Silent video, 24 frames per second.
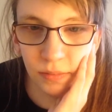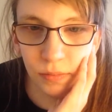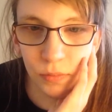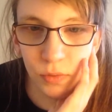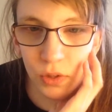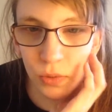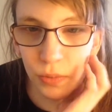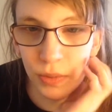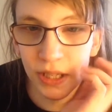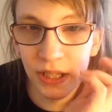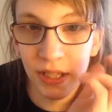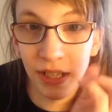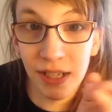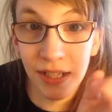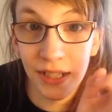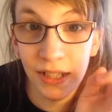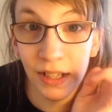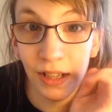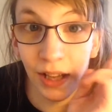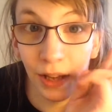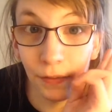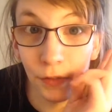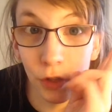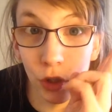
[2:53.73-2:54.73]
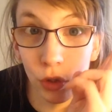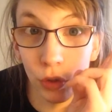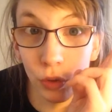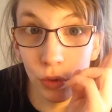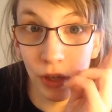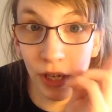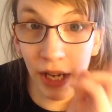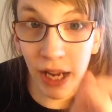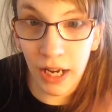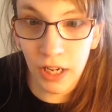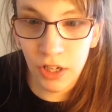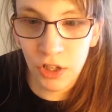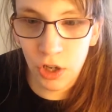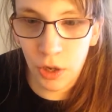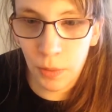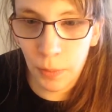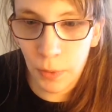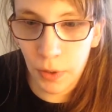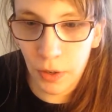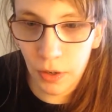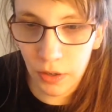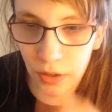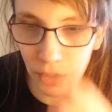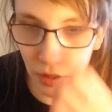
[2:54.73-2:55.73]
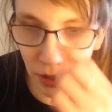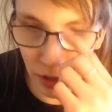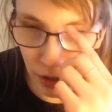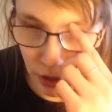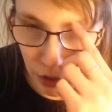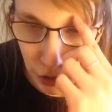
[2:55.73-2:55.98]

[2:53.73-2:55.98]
which means that I still have two to catch up on.